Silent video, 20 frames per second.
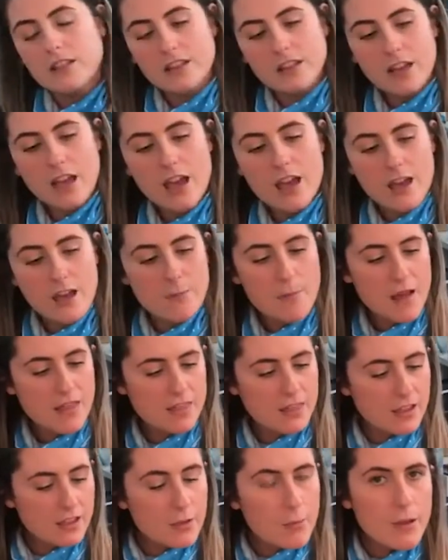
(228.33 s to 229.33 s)
I
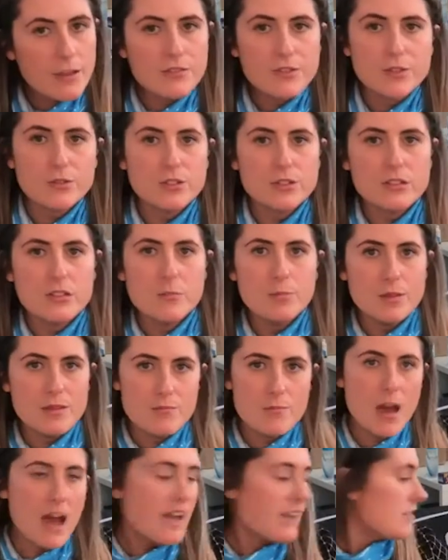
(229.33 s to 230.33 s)
think I might have showed you the beam
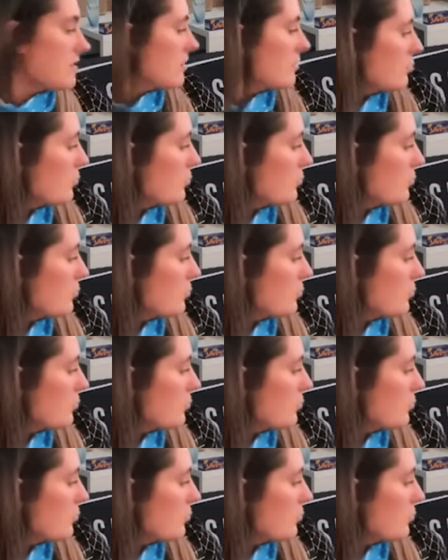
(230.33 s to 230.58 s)
packaging